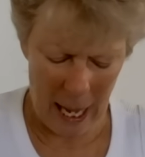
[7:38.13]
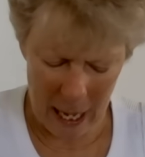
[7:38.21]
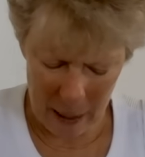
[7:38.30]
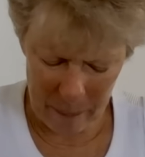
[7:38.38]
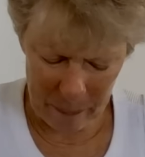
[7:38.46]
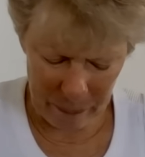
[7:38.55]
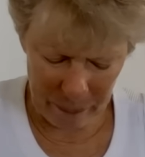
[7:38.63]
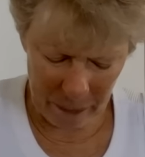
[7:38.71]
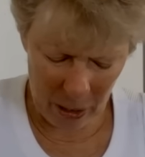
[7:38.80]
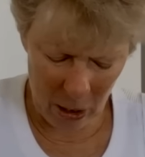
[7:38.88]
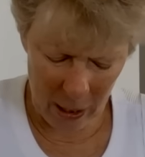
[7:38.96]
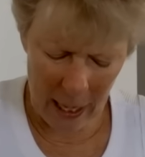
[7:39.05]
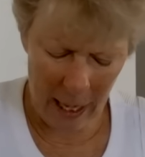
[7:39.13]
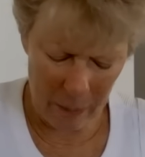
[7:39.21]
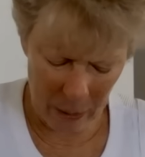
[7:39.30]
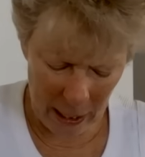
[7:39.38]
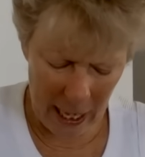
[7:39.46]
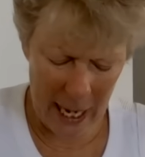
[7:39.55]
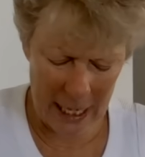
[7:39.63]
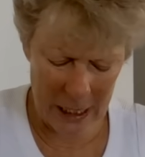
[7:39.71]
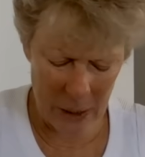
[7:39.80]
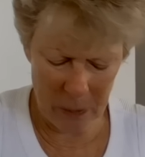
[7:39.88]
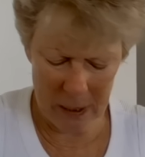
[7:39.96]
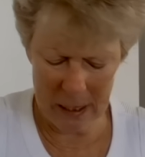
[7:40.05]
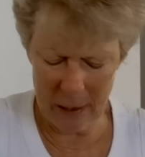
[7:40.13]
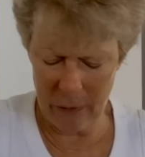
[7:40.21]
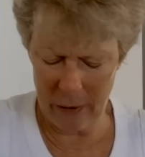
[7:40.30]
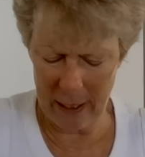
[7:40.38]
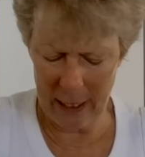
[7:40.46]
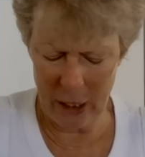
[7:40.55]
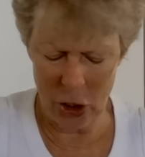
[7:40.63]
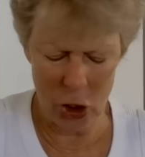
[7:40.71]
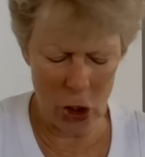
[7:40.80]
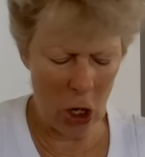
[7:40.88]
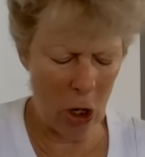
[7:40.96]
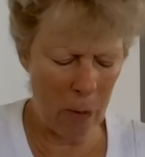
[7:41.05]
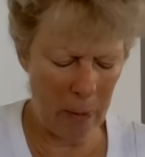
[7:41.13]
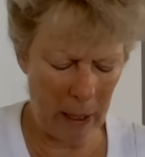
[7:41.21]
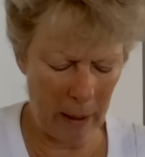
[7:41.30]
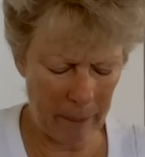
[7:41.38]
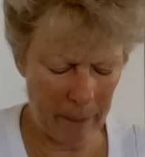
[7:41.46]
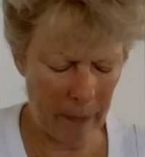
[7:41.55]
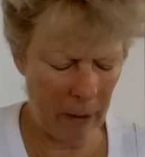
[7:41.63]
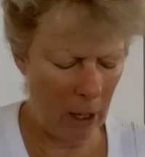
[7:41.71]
Okay, I'm going to ask specifically, show me